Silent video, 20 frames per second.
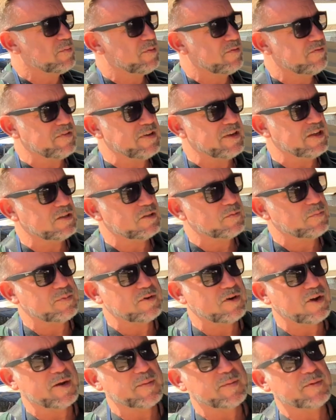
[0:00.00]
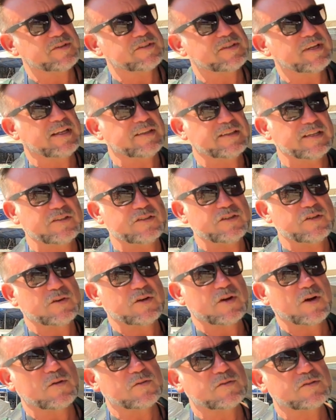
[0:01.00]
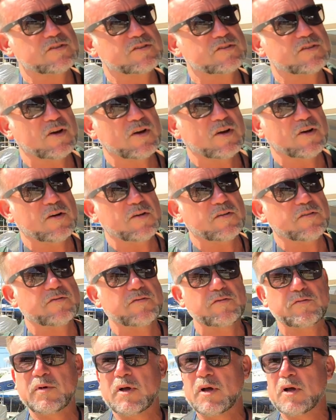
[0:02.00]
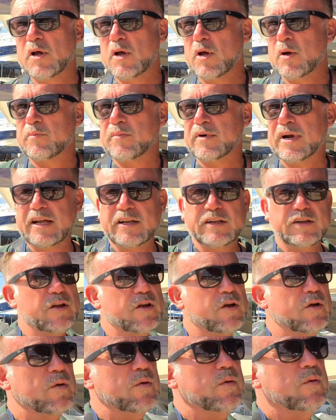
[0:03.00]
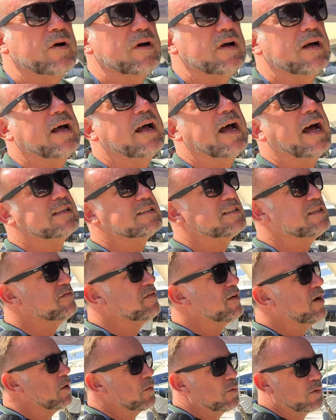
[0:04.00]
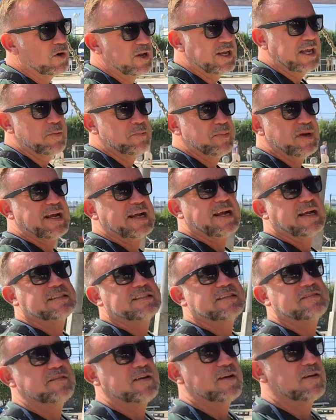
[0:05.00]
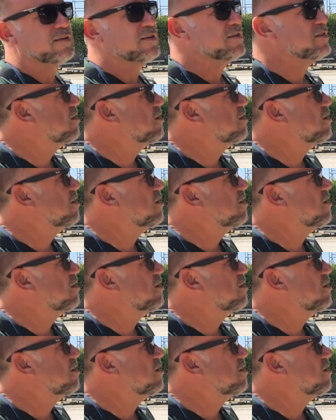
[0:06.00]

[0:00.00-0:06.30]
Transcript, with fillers: filled primers, and then two coats of brand new uh, anti-fouler. We're going to get a black anti-foul this